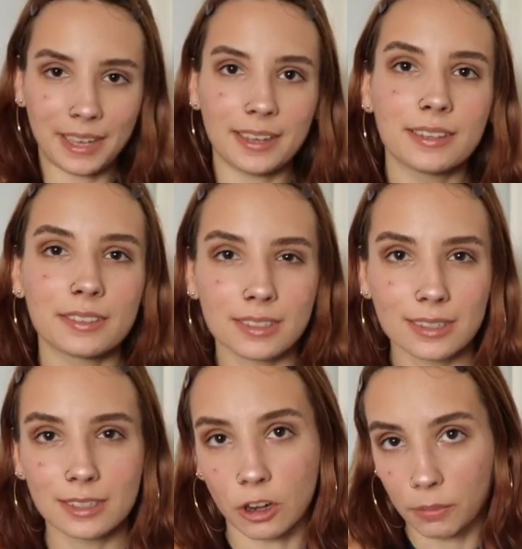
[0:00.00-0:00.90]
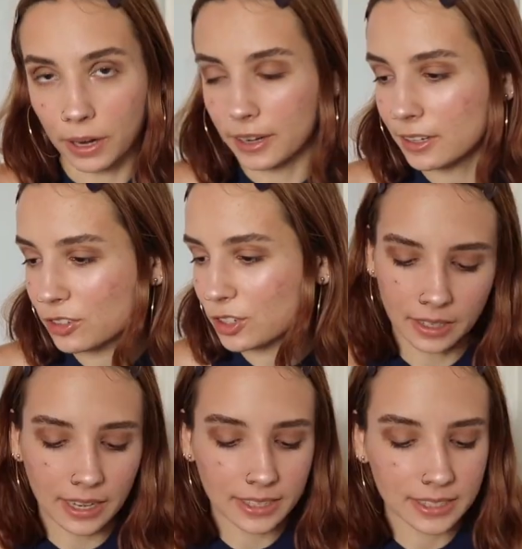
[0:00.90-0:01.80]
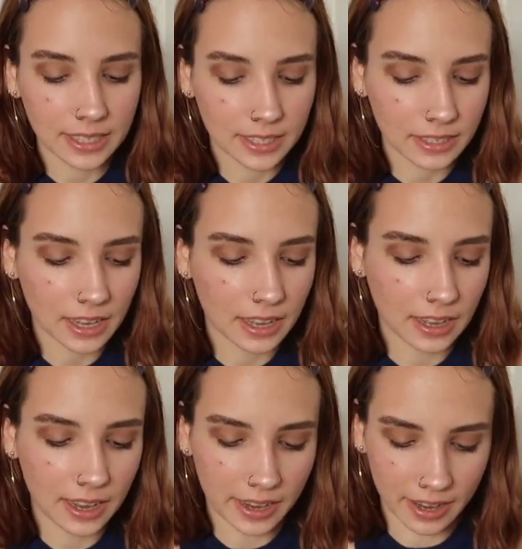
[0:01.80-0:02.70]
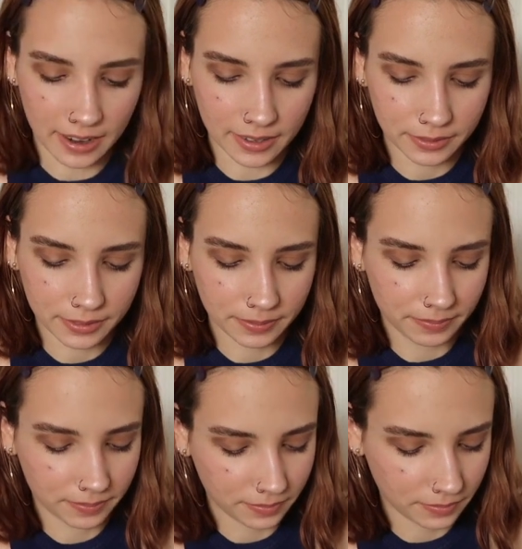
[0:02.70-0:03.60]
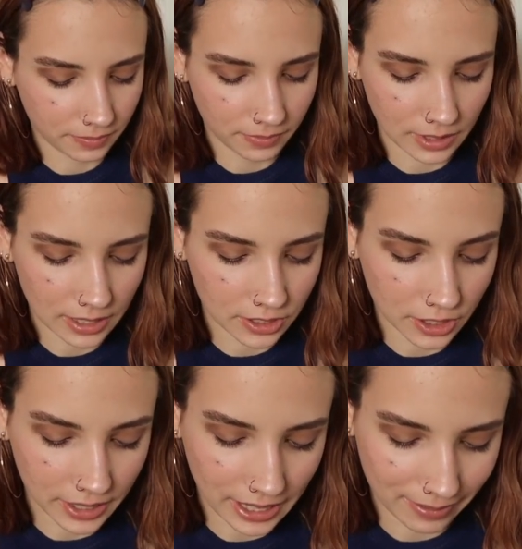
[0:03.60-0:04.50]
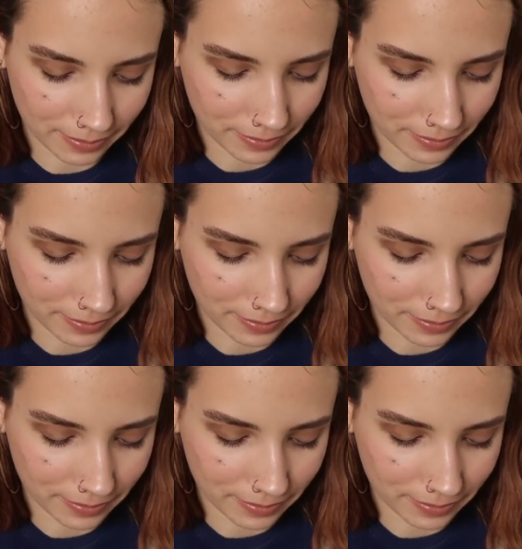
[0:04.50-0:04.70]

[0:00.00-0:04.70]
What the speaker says: pants so much. The next thing I have is dirty.